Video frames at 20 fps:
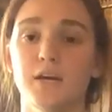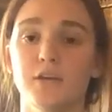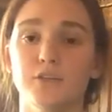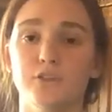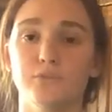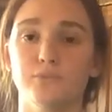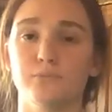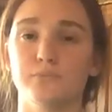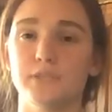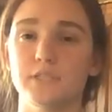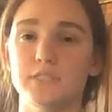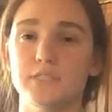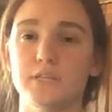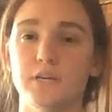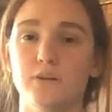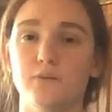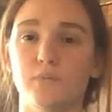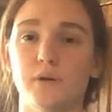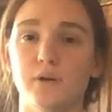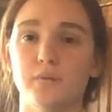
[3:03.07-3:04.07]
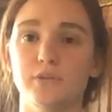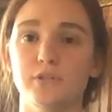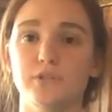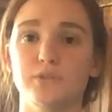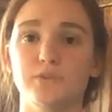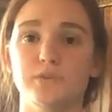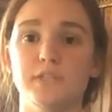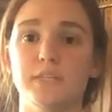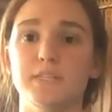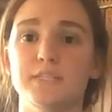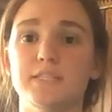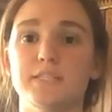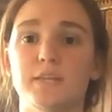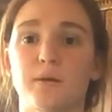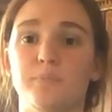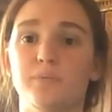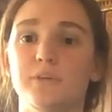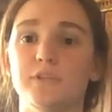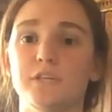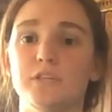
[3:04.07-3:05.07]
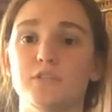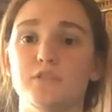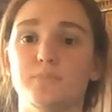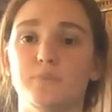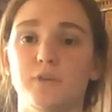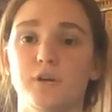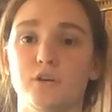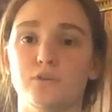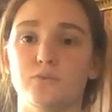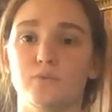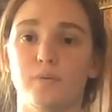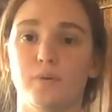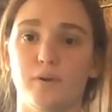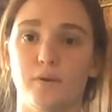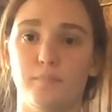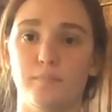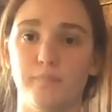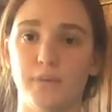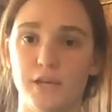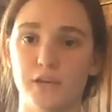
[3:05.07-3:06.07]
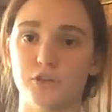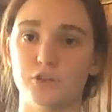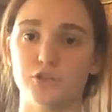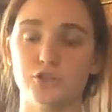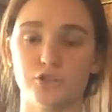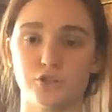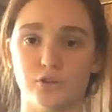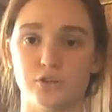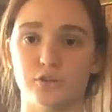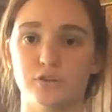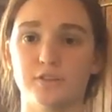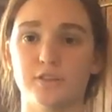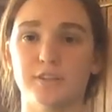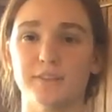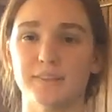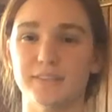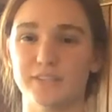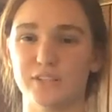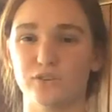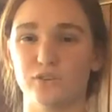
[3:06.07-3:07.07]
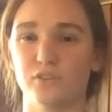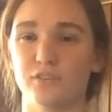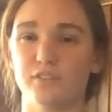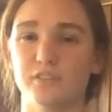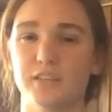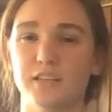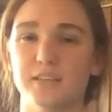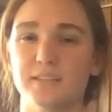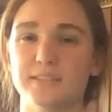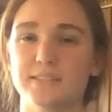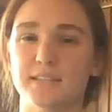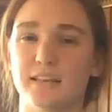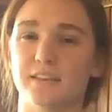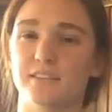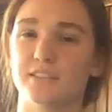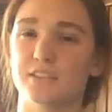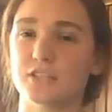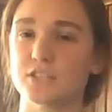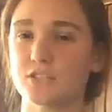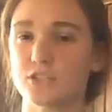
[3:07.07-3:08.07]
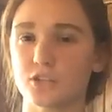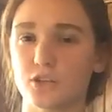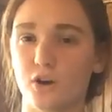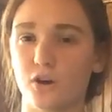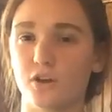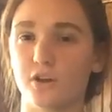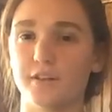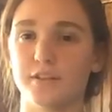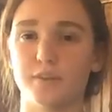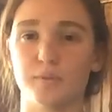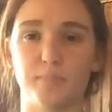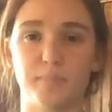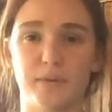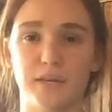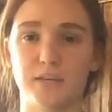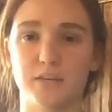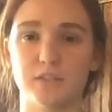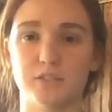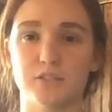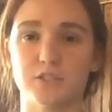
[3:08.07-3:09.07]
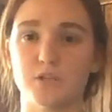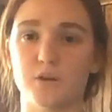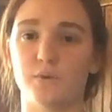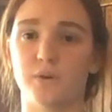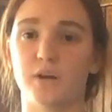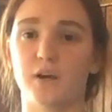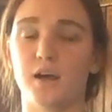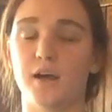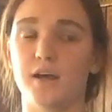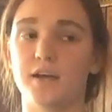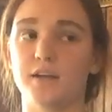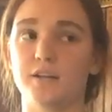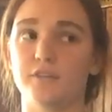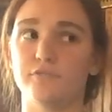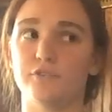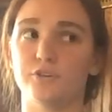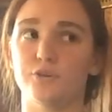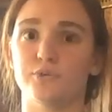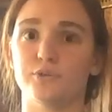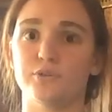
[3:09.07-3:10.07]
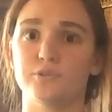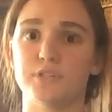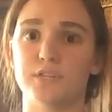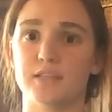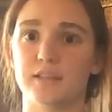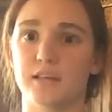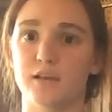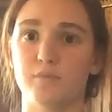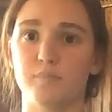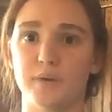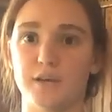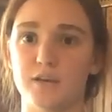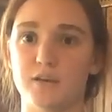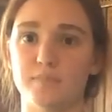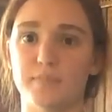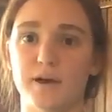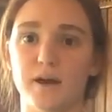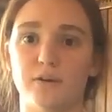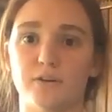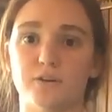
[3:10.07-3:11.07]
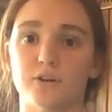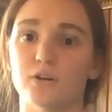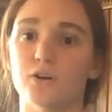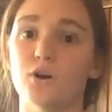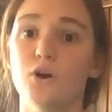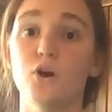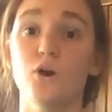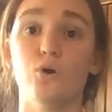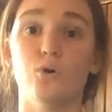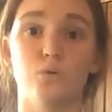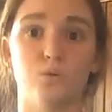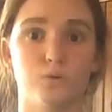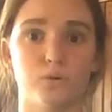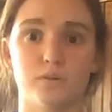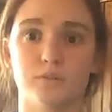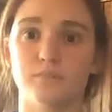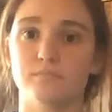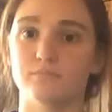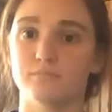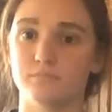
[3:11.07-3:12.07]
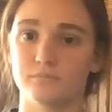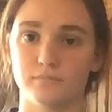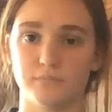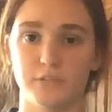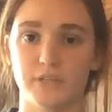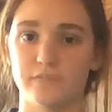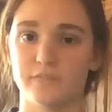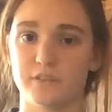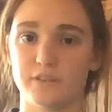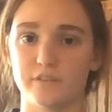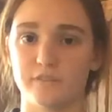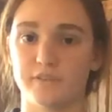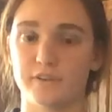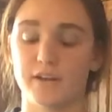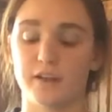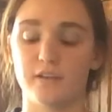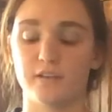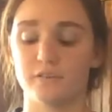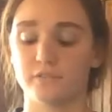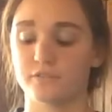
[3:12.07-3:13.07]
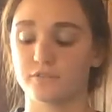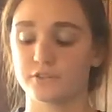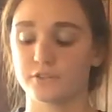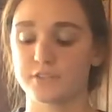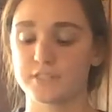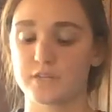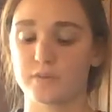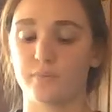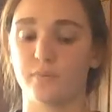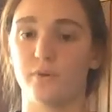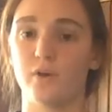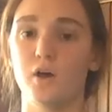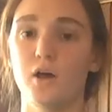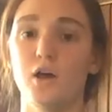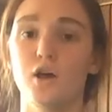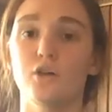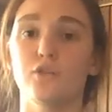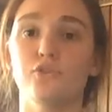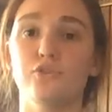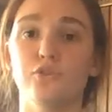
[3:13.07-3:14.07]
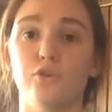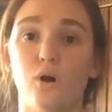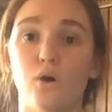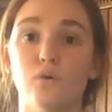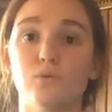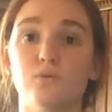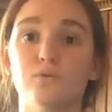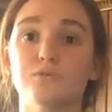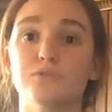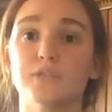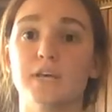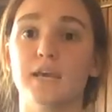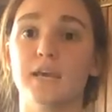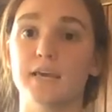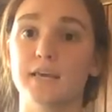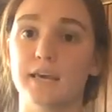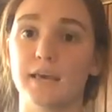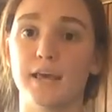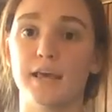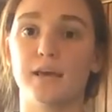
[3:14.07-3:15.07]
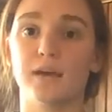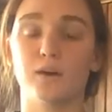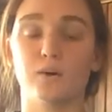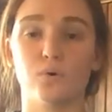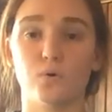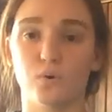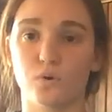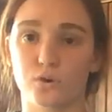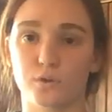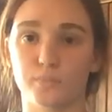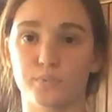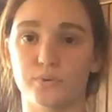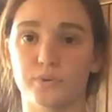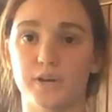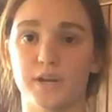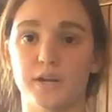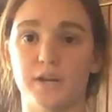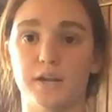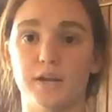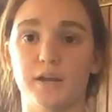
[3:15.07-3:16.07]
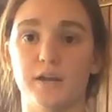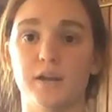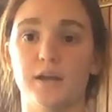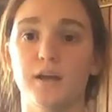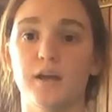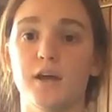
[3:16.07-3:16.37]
The reason why we do these separately is because we want to make sure the little things like the salt and the baking soda, and if you're using like baking powder or even the vanilla, for example, those can get incorporated,